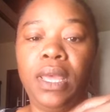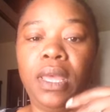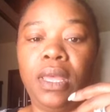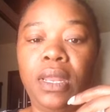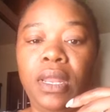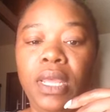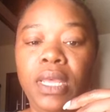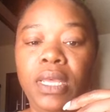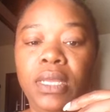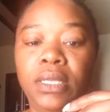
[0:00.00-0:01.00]
that
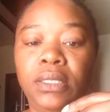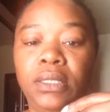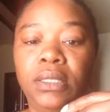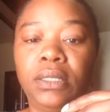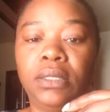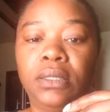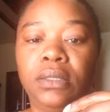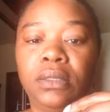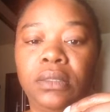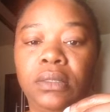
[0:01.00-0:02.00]
is
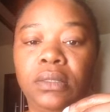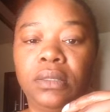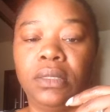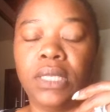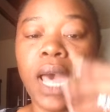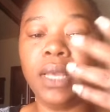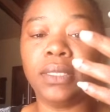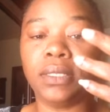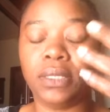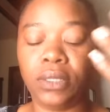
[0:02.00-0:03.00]

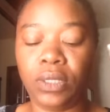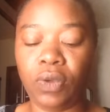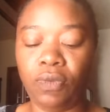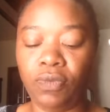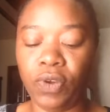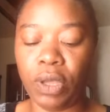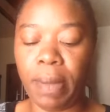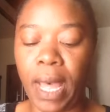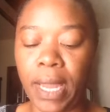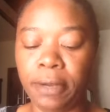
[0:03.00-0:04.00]
toxic so for your
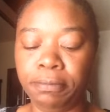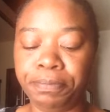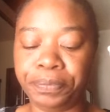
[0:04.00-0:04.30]
body